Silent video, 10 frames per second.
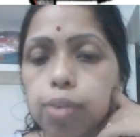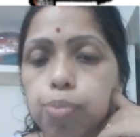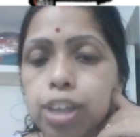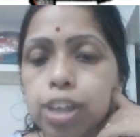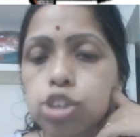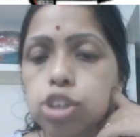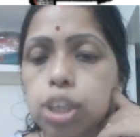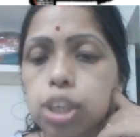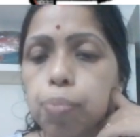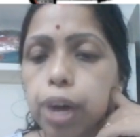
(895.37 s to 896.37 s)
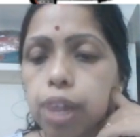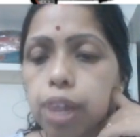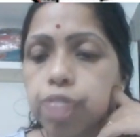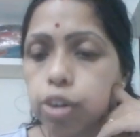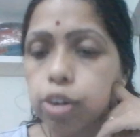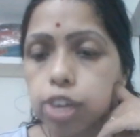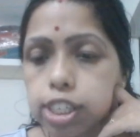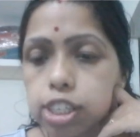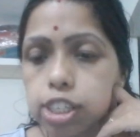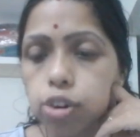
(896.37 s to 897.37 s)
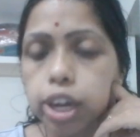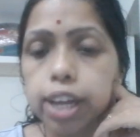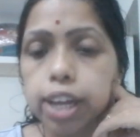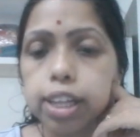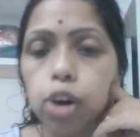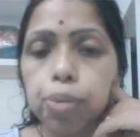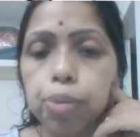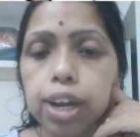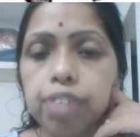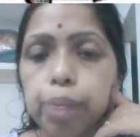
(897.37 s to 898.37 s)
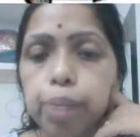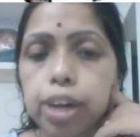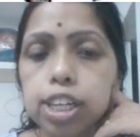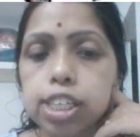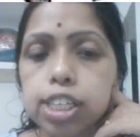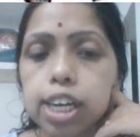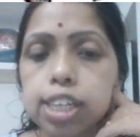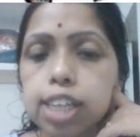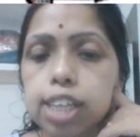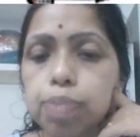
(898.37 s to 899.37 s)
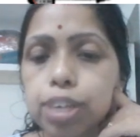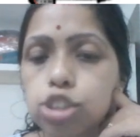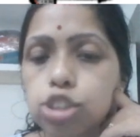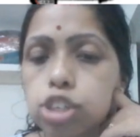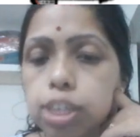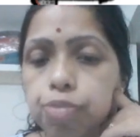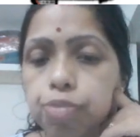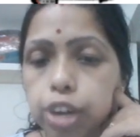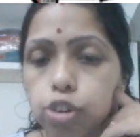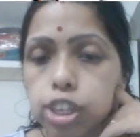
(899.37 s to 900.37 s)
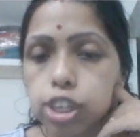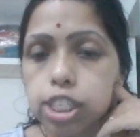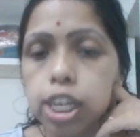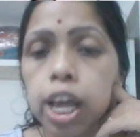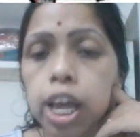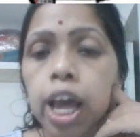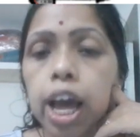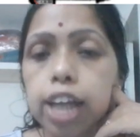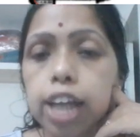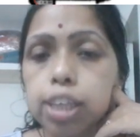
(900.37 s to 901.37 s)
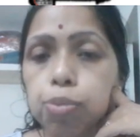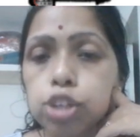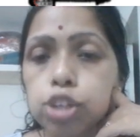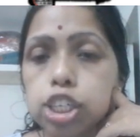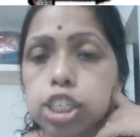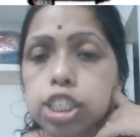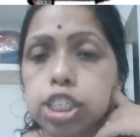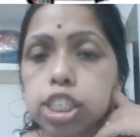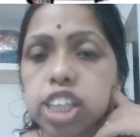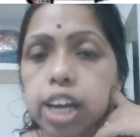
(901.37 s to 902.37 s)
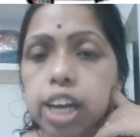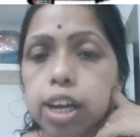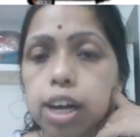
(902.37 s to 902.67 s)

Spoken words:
based on some frequency. Okay, the optical fiber, these are designed based on some frequency. Suppose this is designed